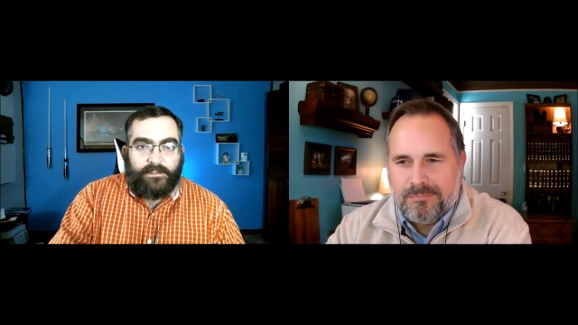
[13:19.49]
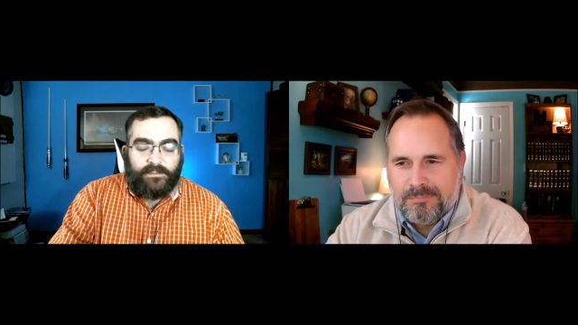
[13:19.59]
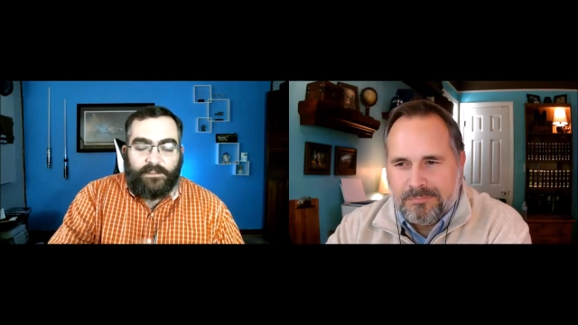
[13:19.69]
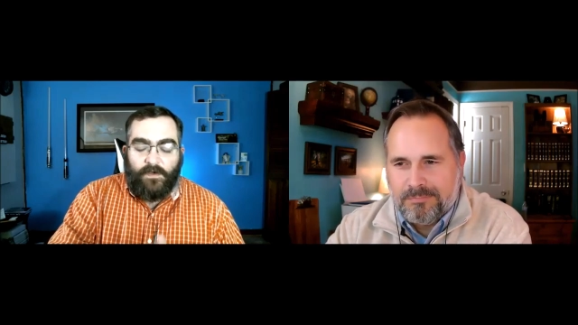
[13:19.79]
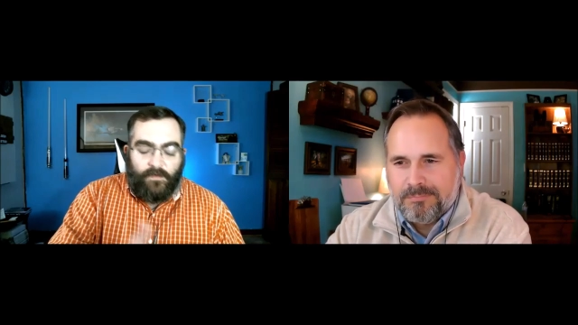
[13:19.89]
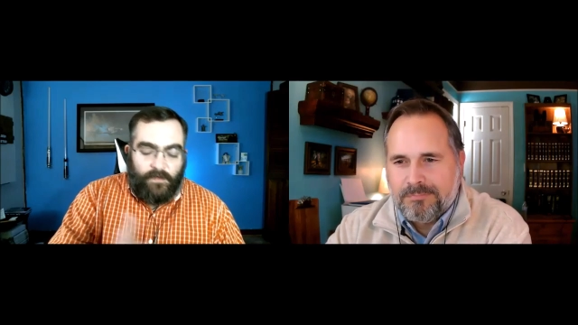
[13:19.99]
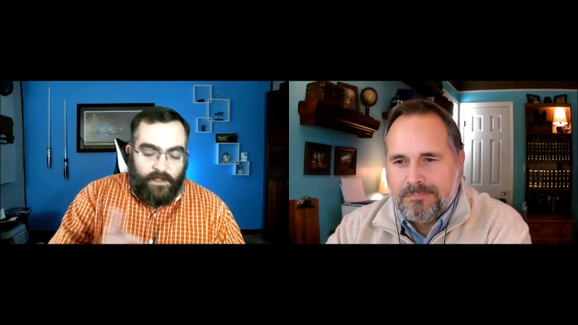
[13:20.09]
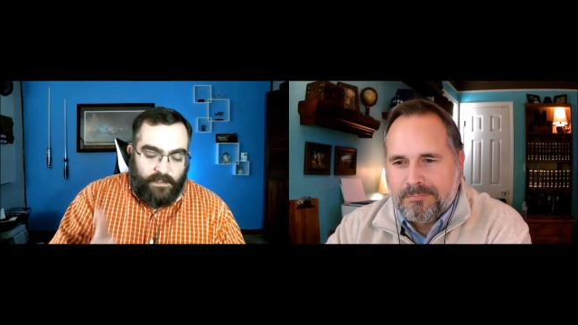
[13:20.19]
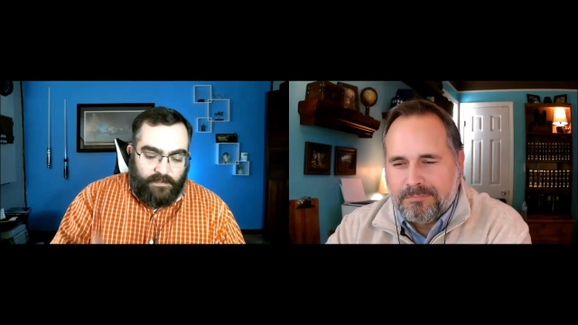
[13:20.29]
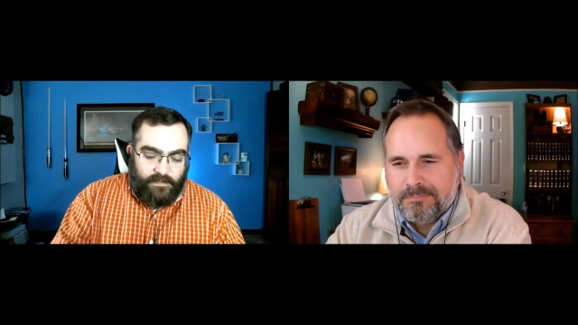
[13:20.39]
Speaker 1: And so
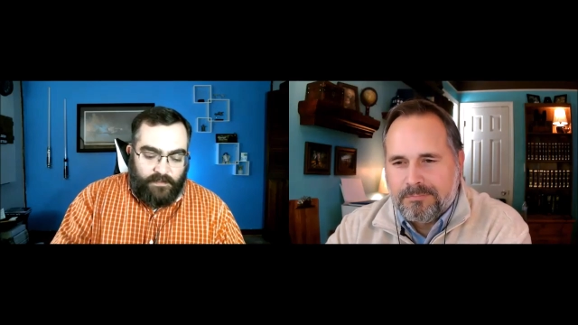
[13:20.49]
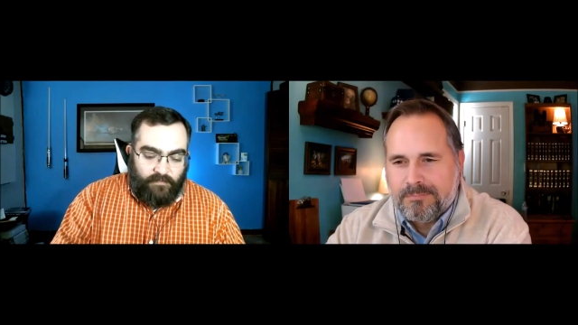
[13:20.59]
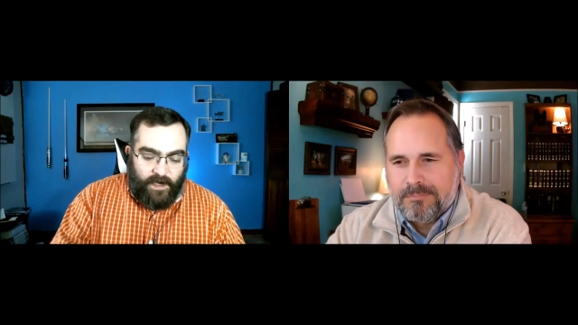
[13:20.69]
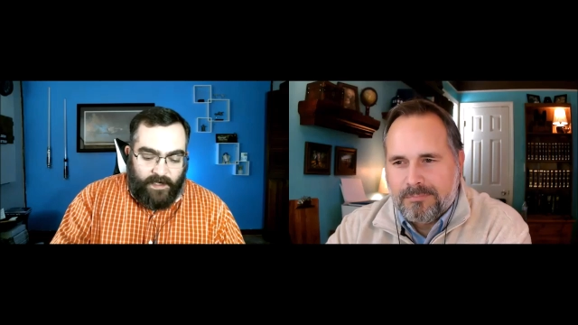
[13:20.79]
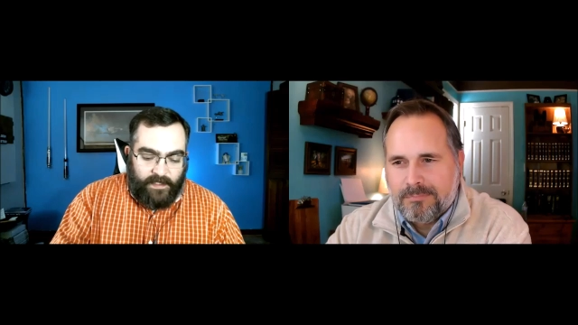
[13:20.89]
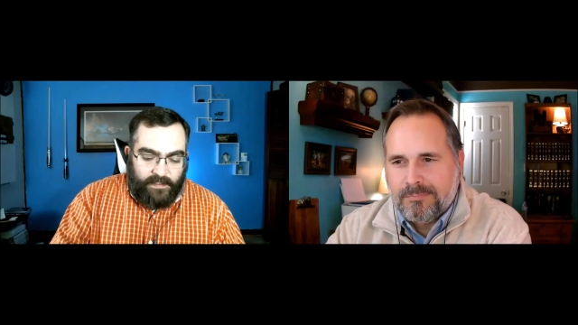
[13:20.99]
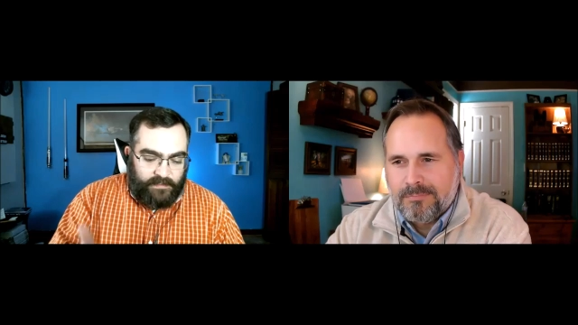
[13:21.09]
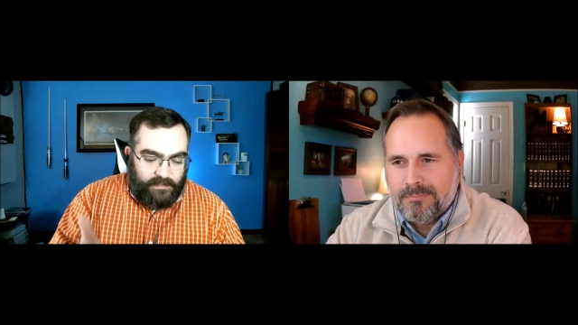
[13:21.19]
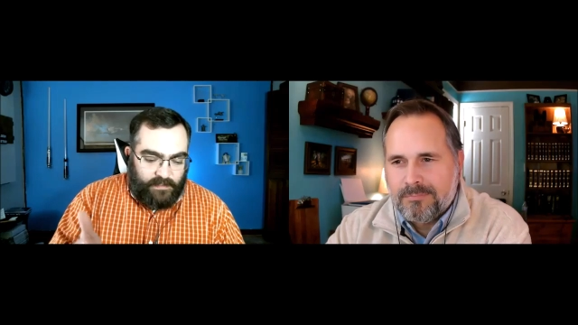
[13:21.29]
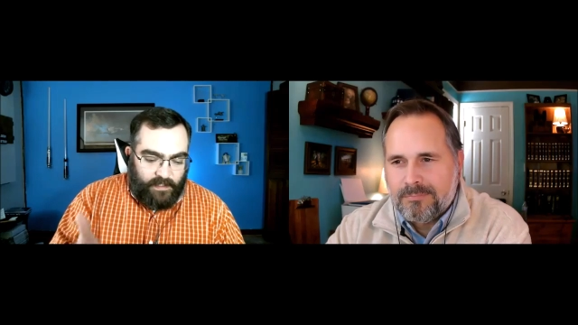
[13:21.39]

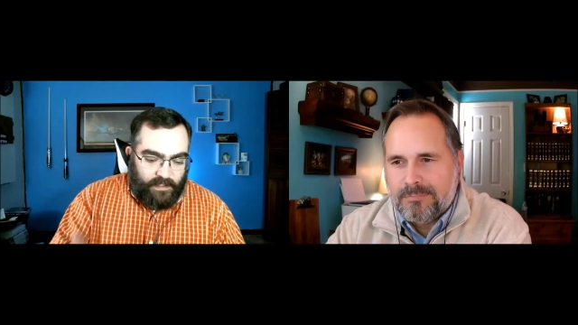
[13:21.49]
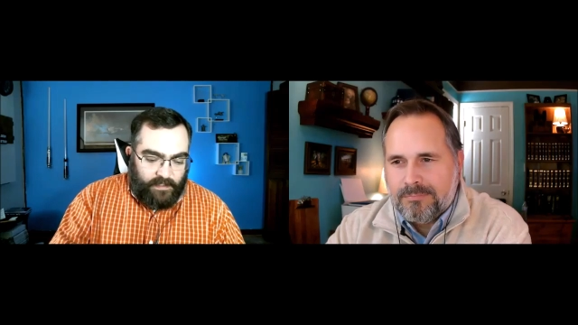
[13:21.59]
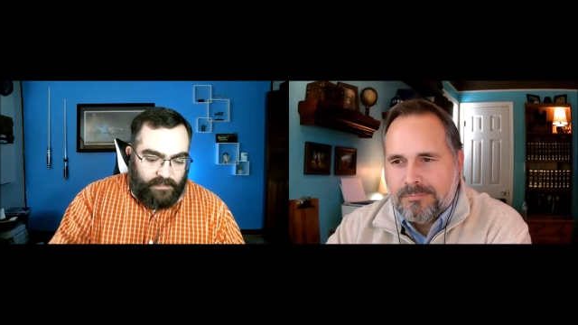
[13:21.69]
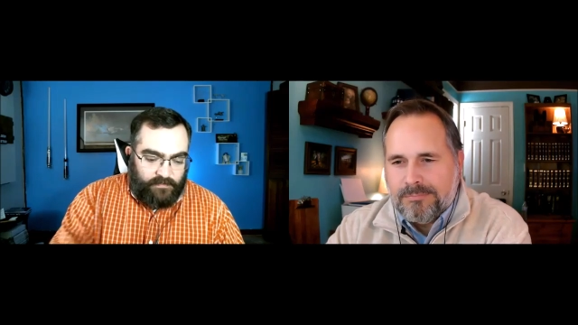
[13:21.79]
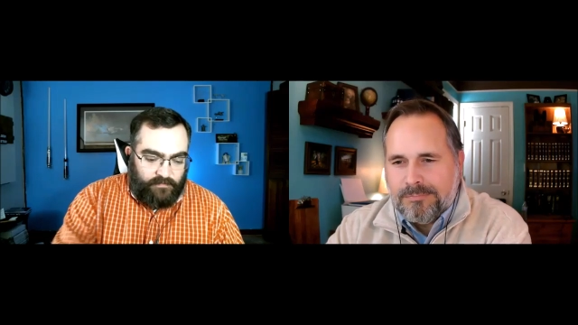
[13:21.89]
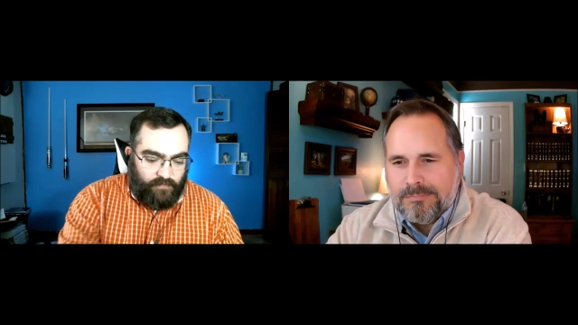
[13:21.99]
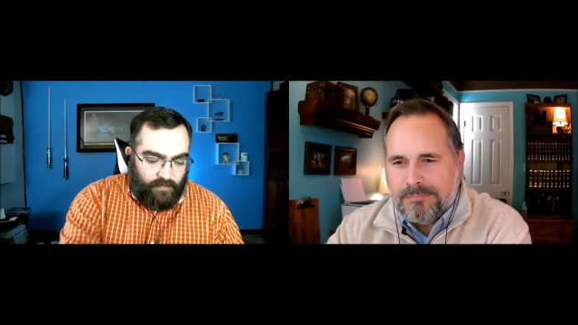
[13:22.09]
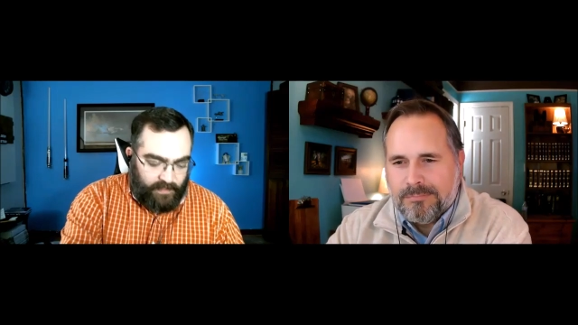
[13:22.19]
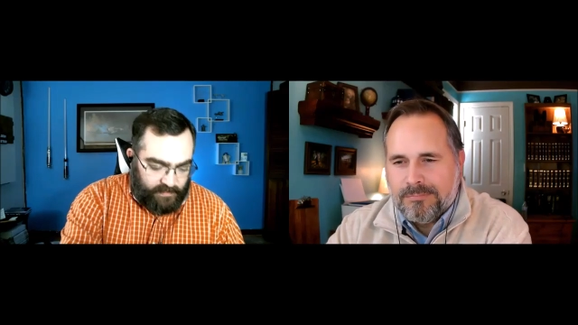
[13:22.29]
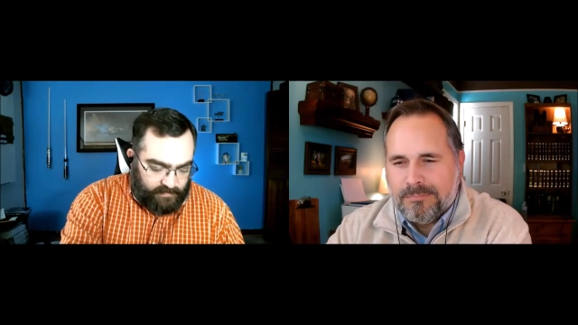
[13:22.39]
Darius uh, is
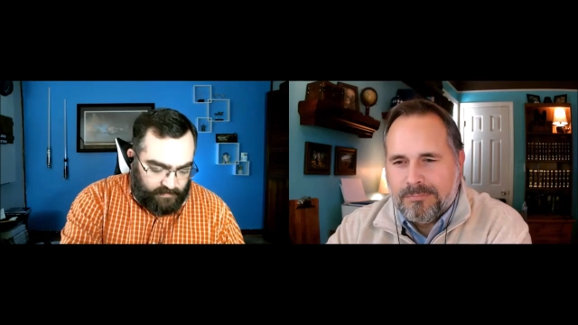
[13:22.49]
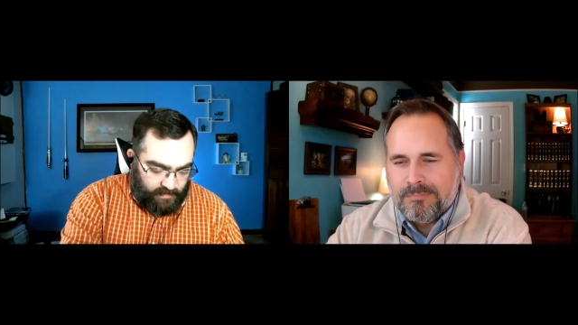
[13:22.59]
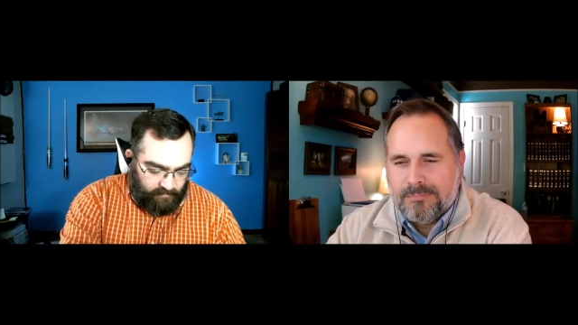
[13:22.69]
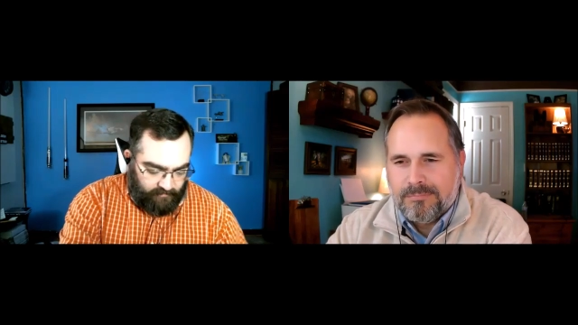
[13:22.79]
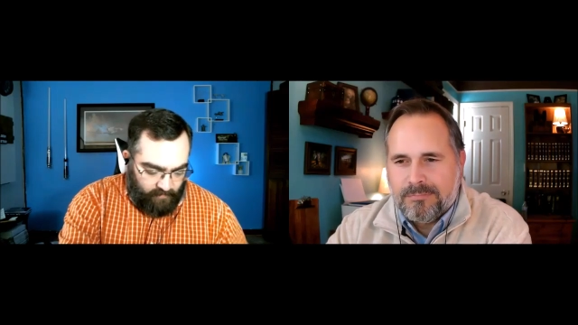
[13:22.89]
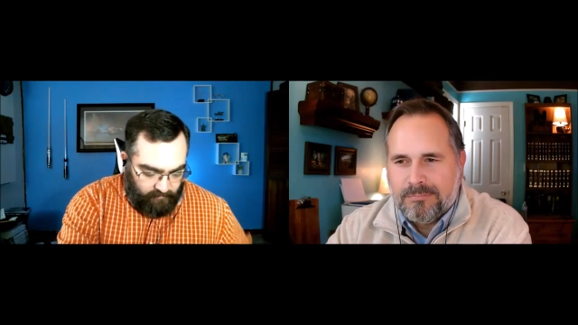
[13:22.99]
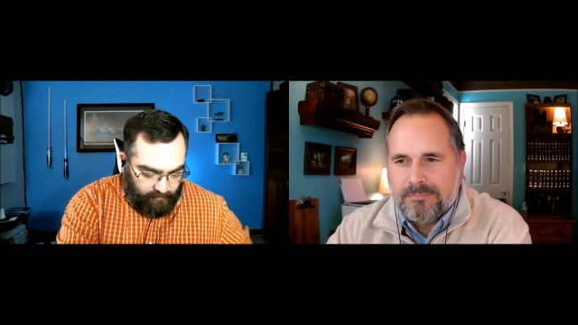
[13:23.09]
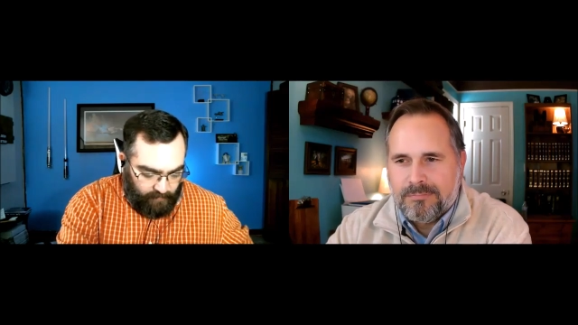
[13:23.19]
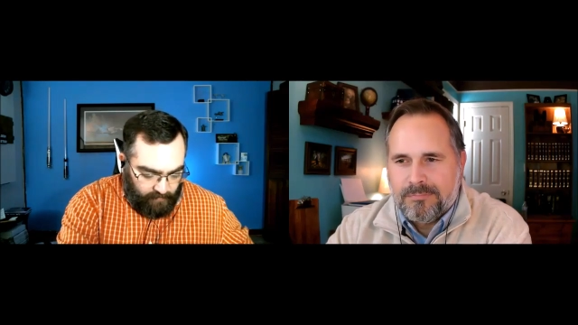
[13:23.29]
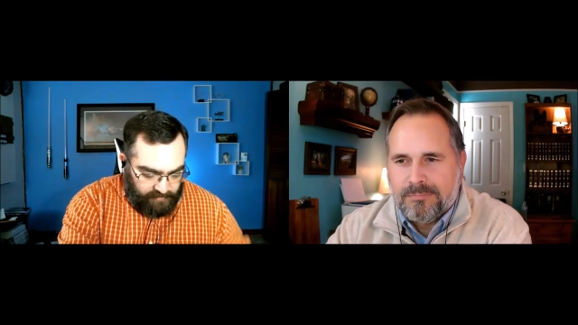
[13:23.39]
ruling as
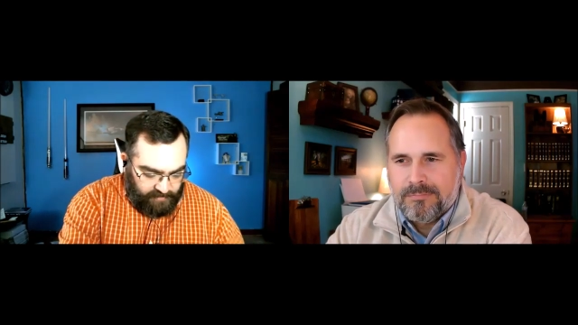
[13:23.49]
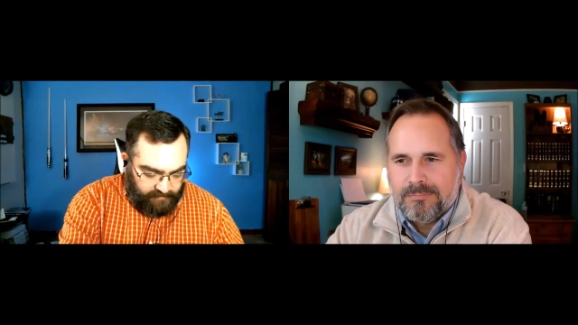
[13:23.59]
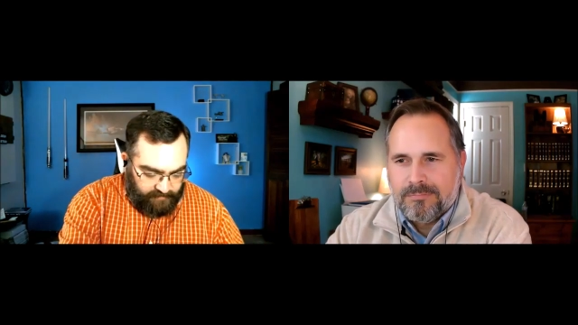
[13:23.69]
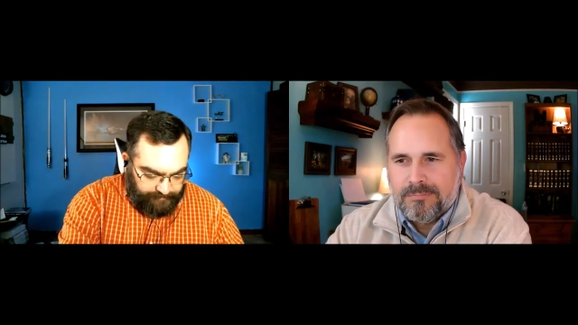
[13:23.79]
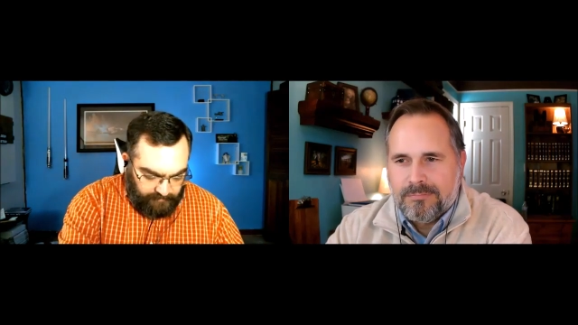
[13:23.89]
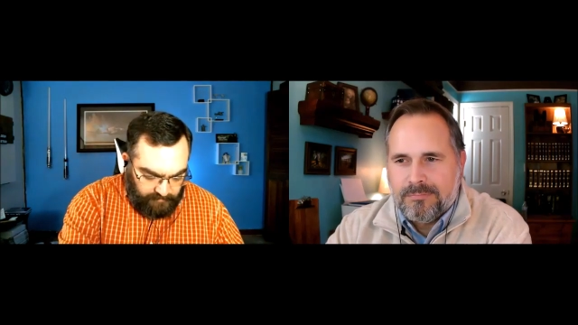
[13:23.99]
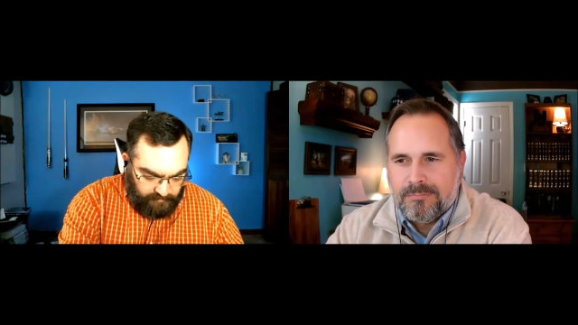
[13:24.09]
over Persia,